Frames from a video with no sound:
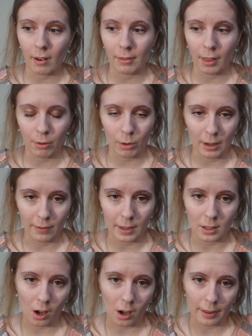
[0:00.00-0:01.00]
of the three of
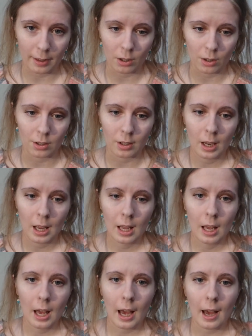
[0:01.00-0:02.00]
these authors,
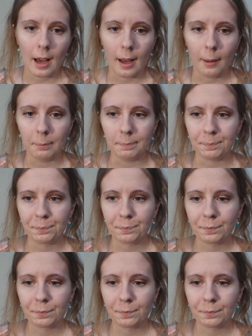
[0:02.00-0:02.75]
and